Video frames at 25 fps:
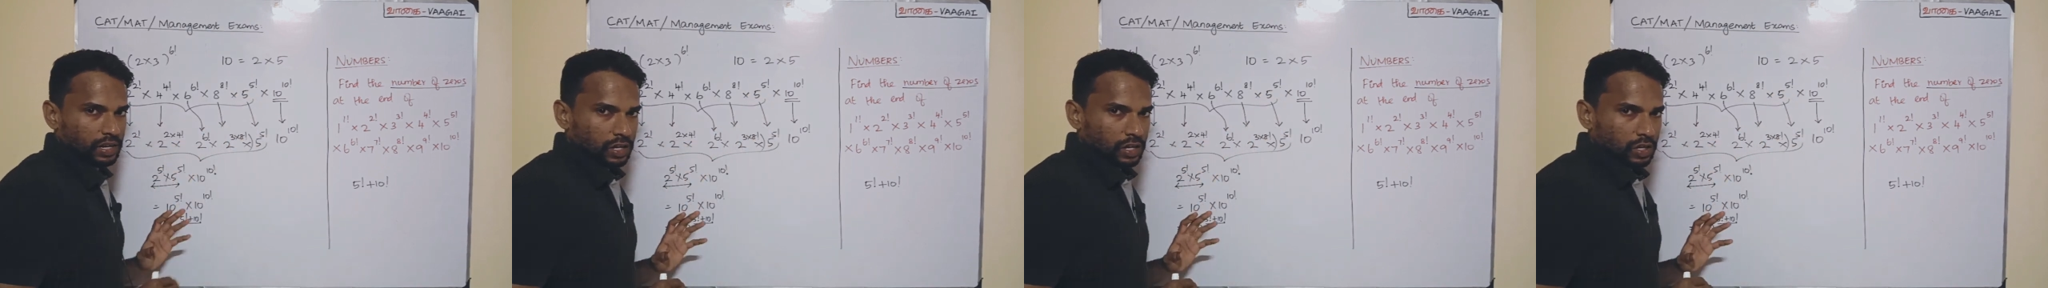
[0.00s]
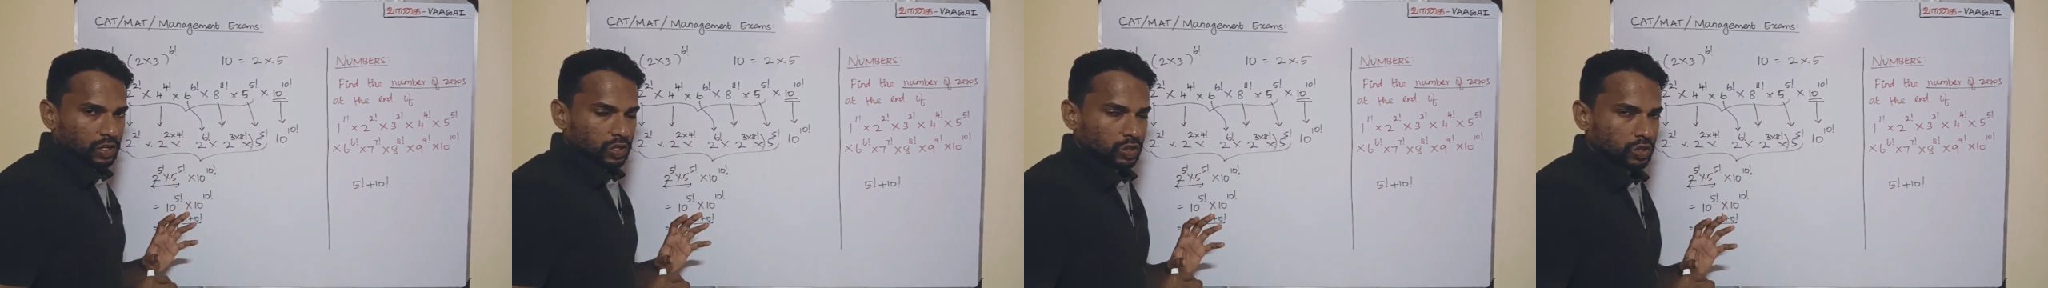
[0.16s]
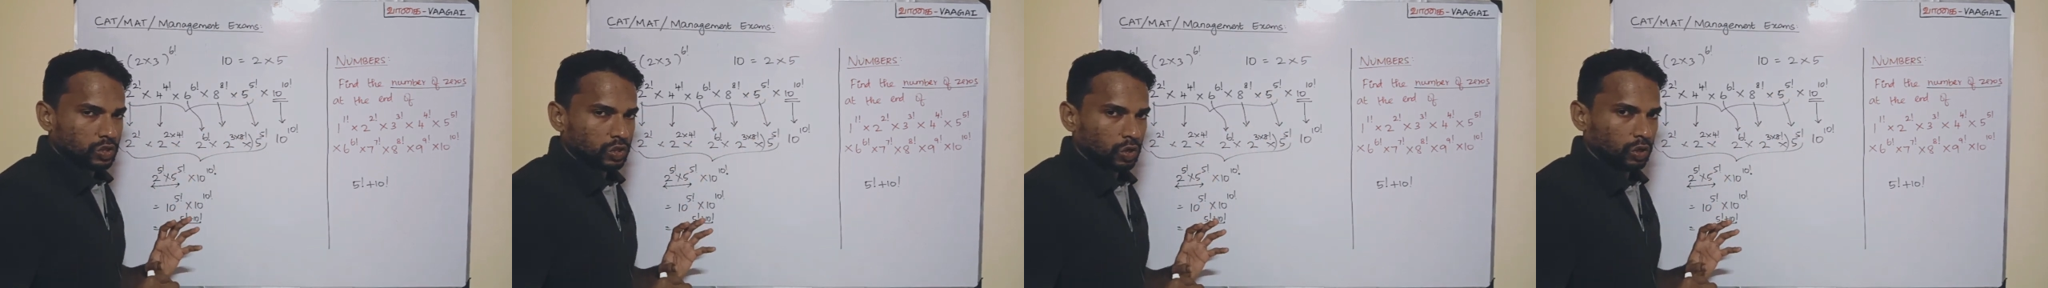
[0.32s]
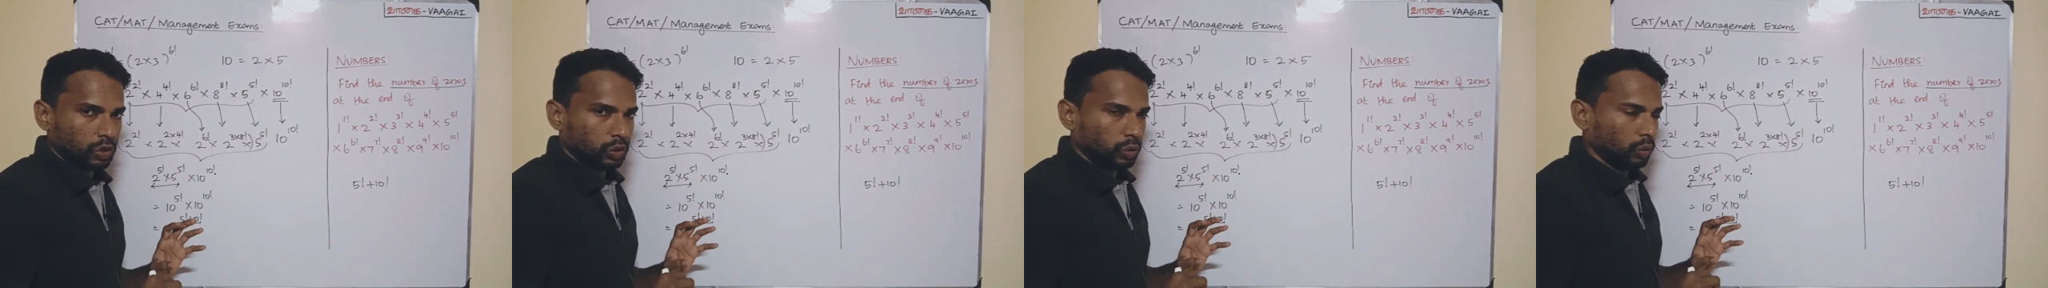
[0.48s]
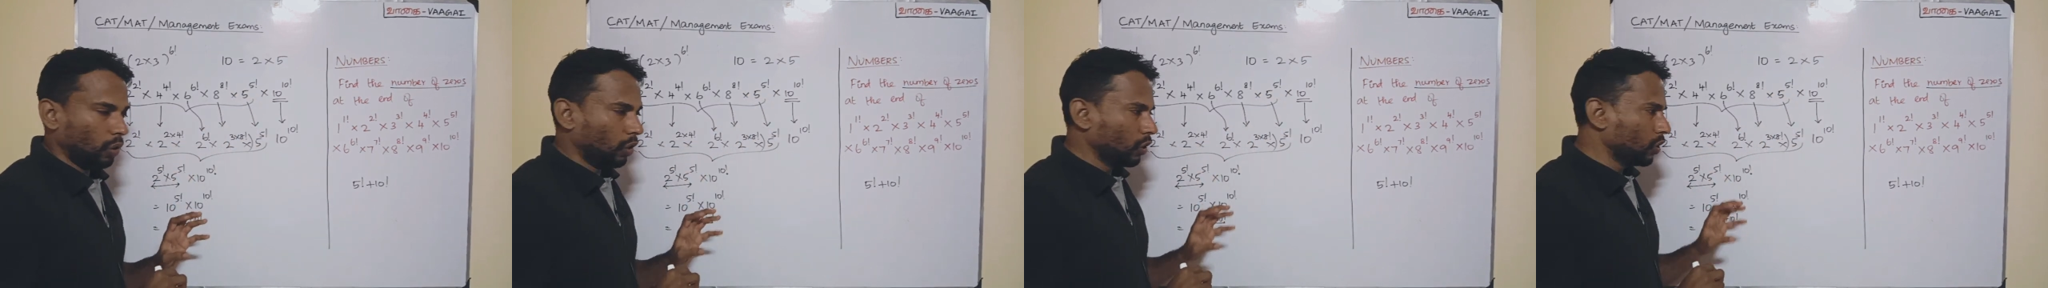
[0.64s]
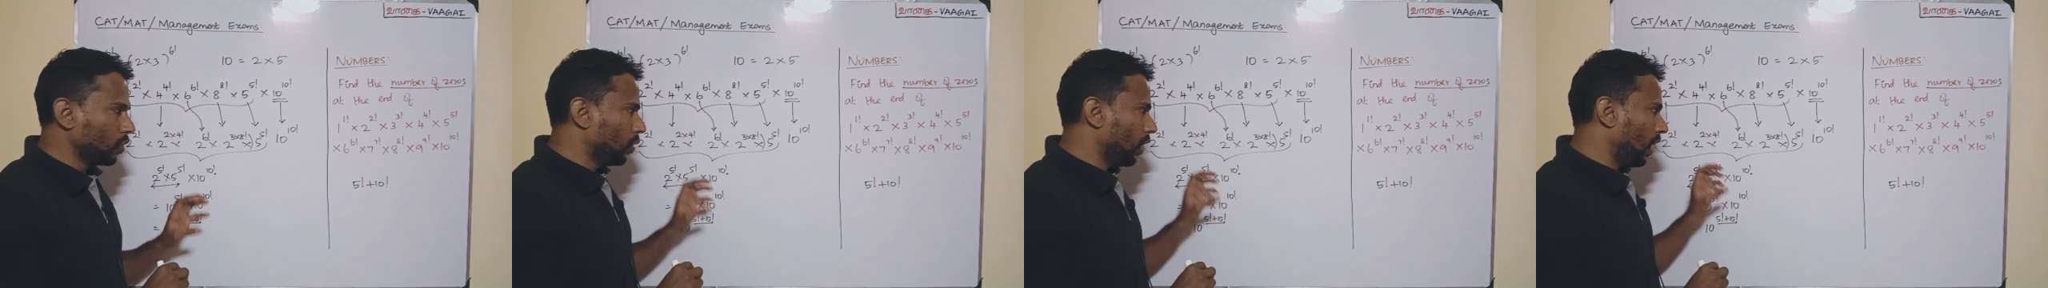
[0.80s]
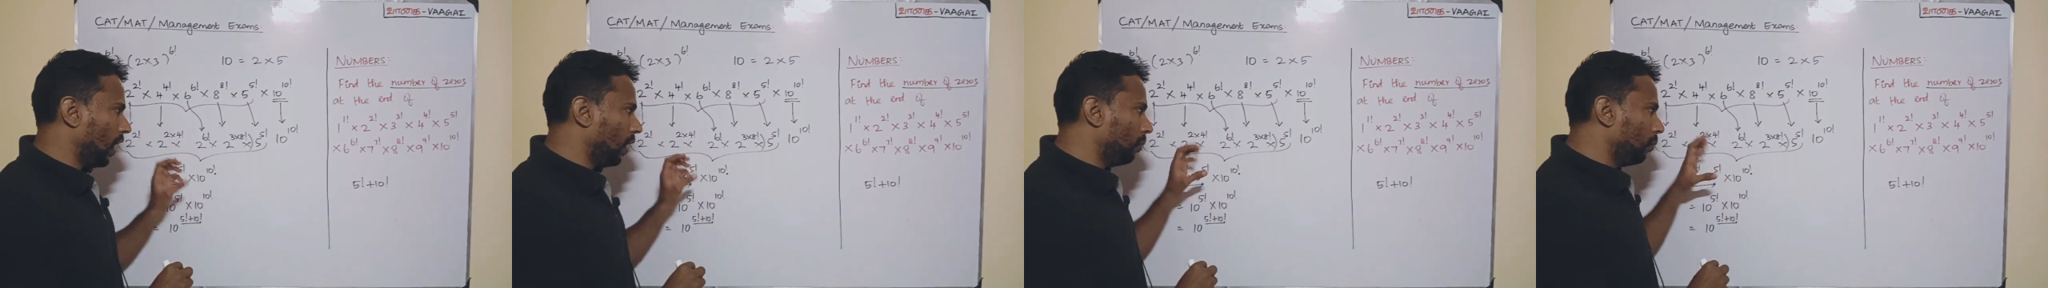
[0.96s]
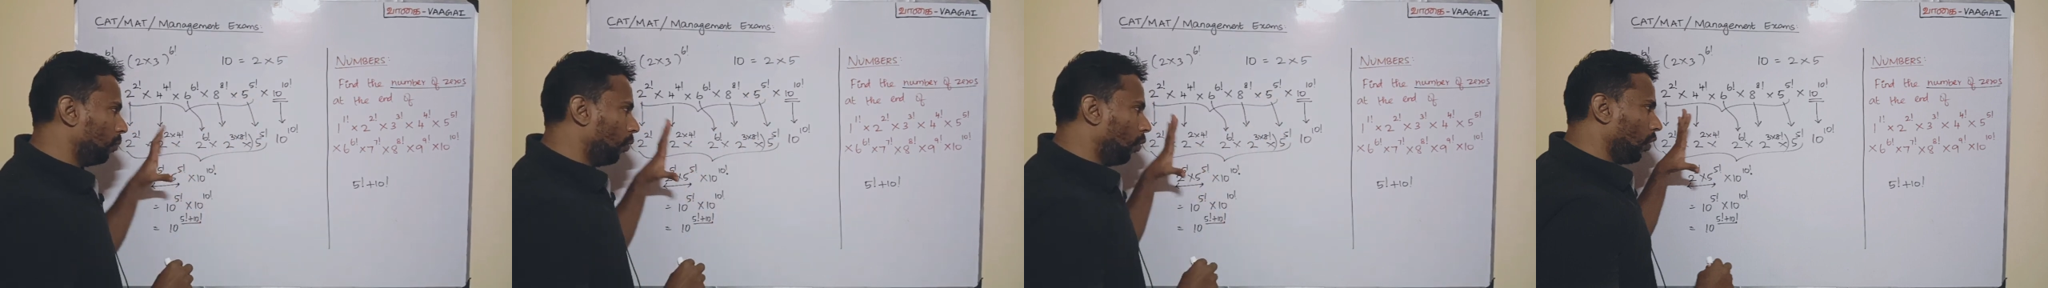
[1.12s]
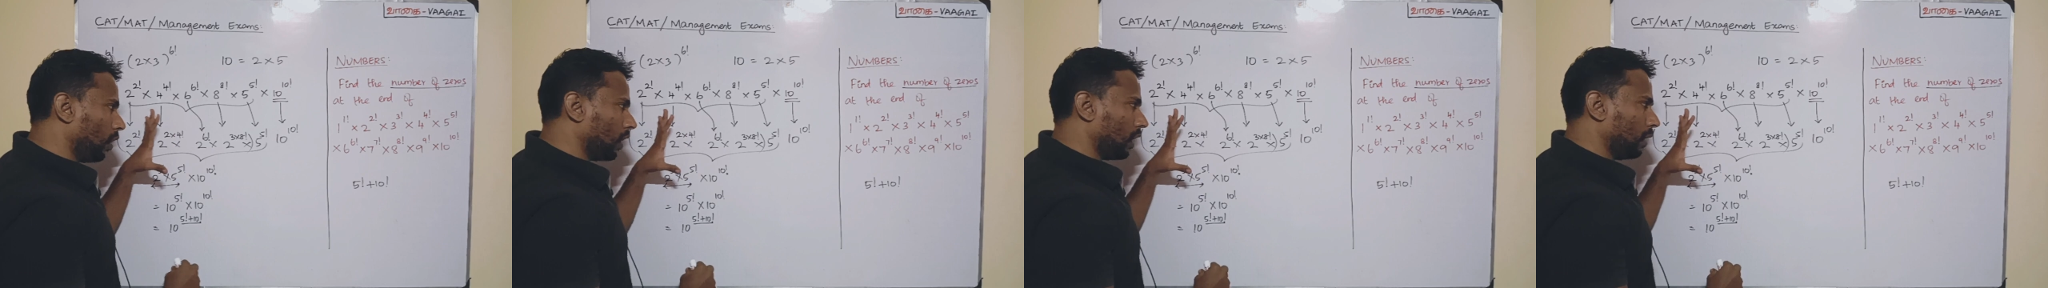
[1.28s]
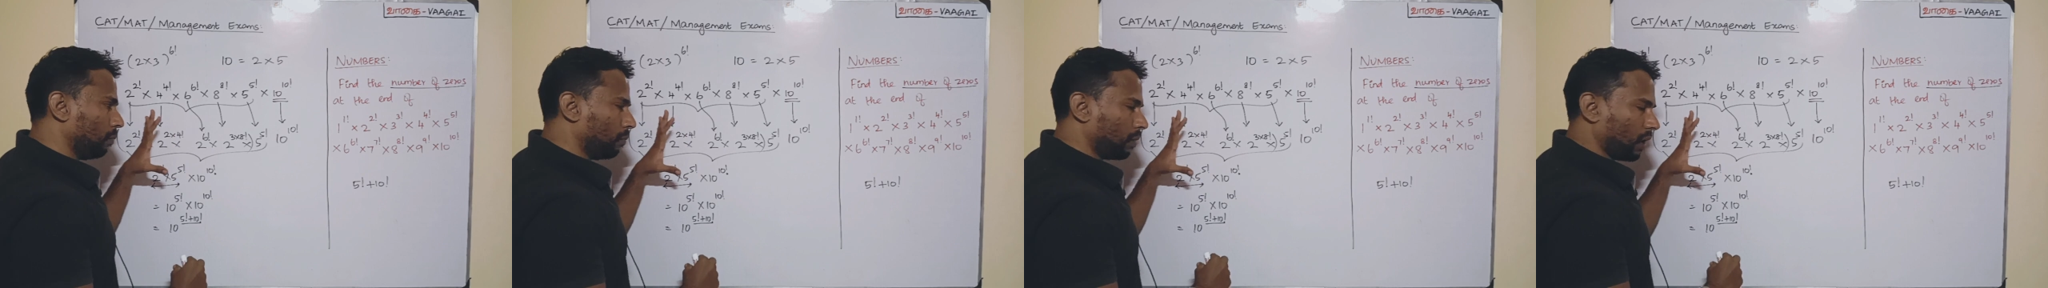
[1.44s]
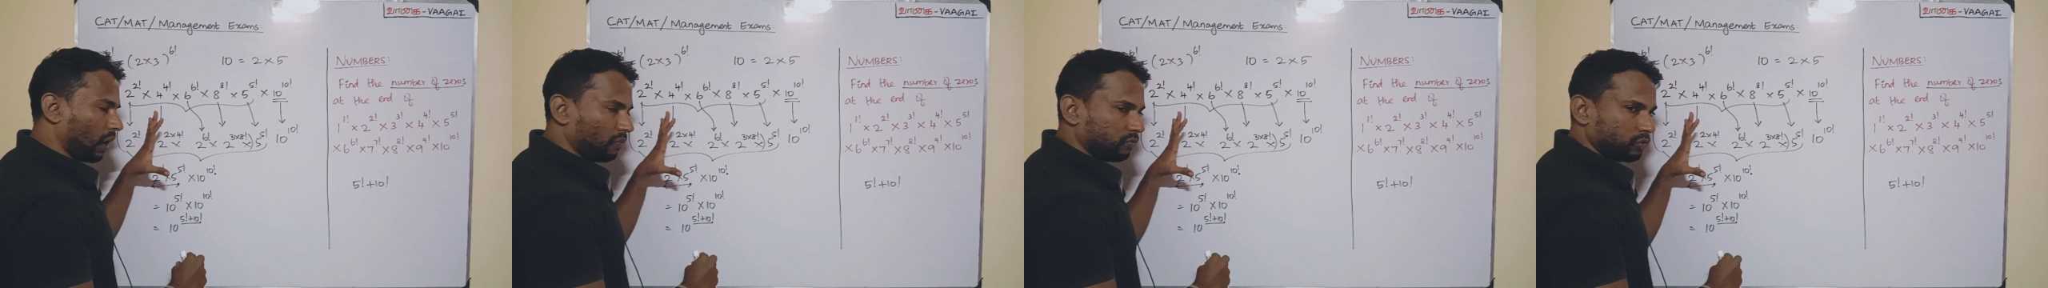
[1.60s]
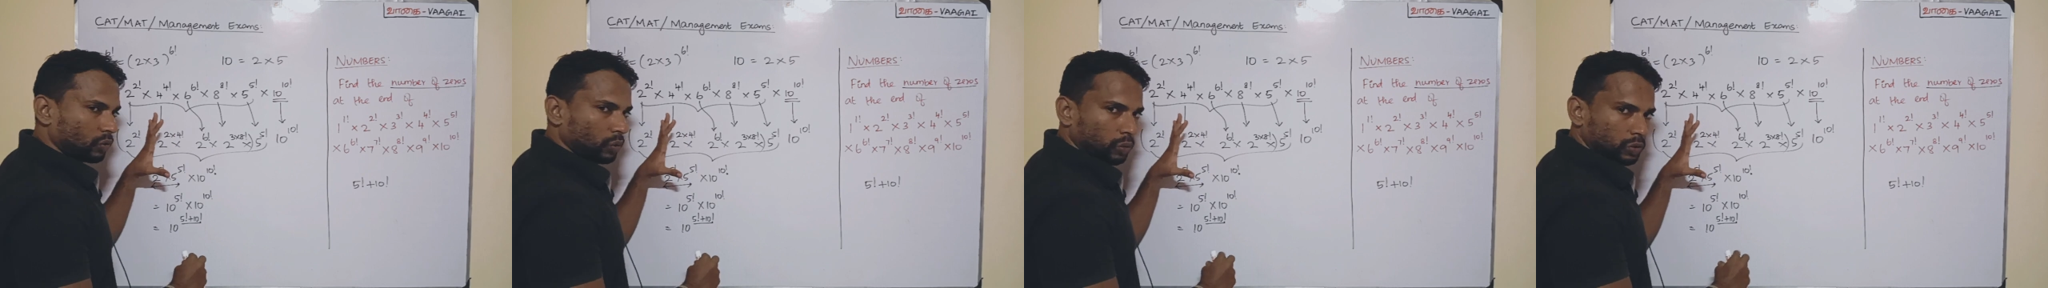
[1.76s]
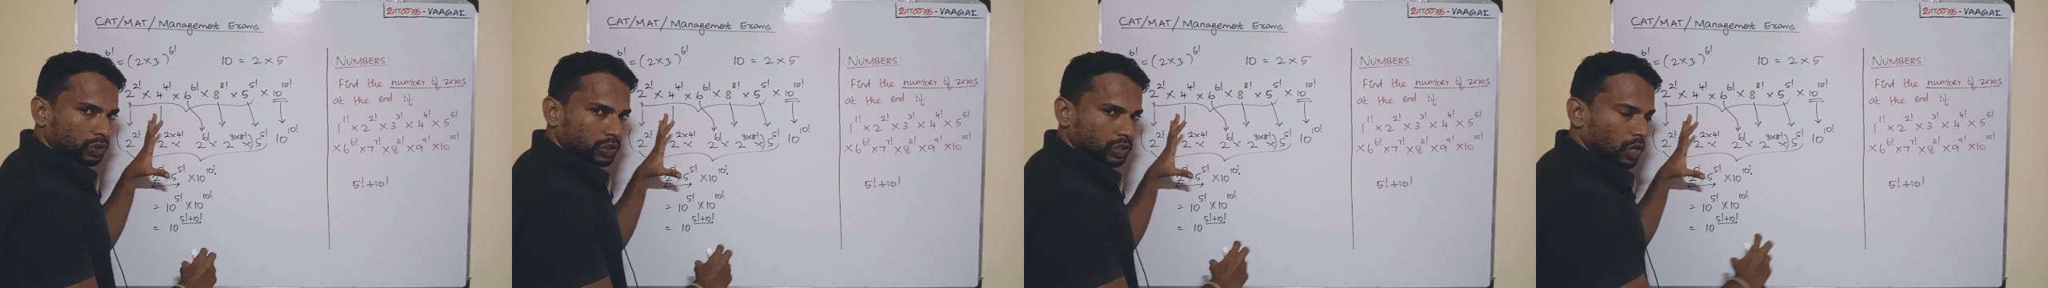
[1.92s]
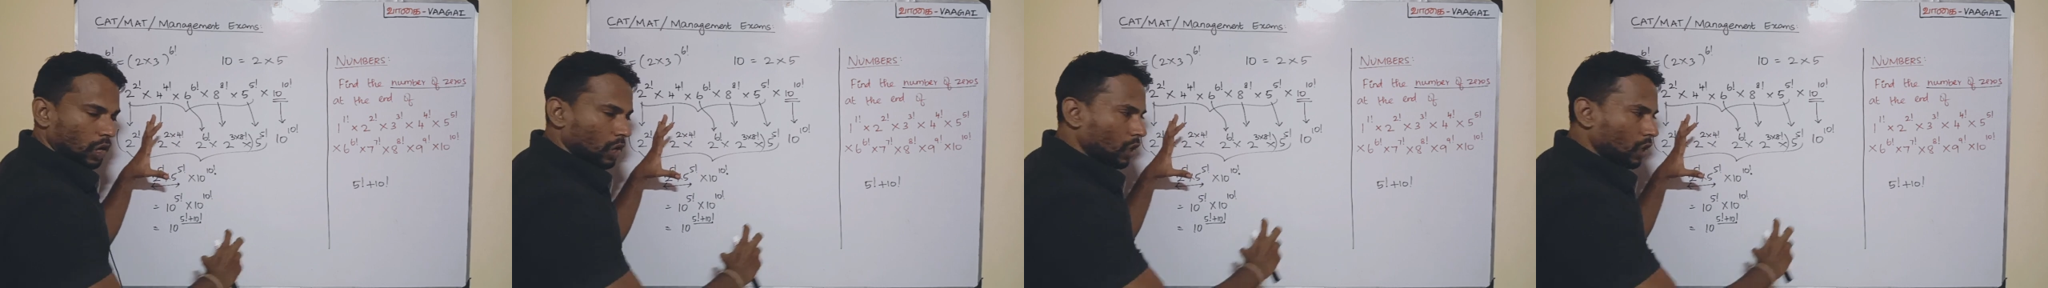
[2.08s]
So though you have more number of 2's,